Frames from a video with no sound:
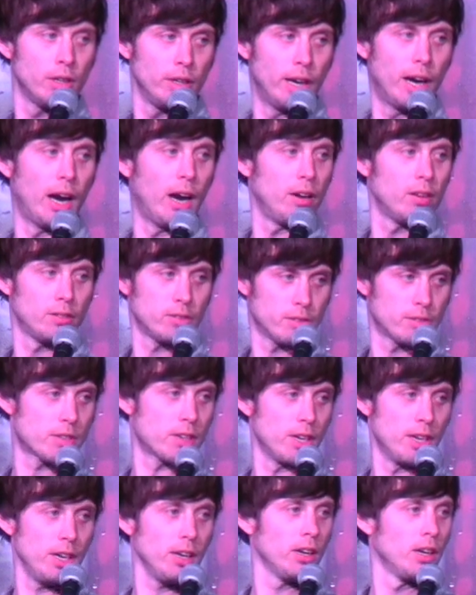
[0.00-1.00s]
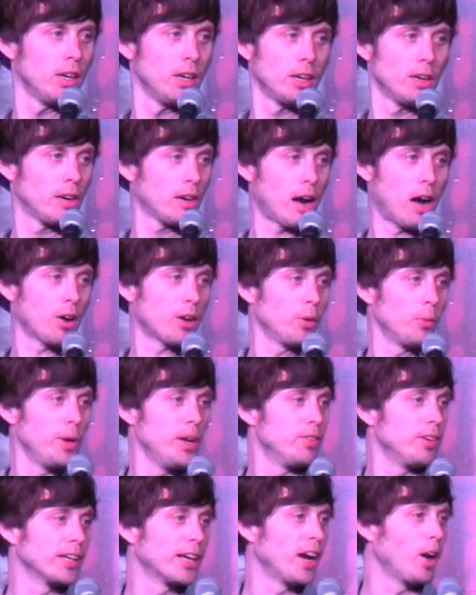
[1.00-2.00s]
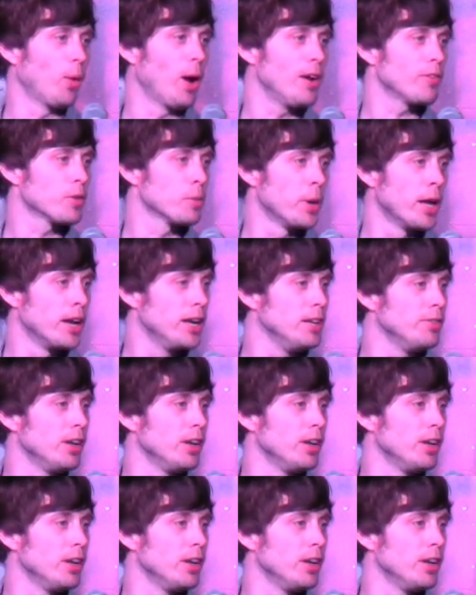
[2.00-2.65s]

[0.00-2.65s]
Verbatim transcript: Yeah, see? How can we even get away from it?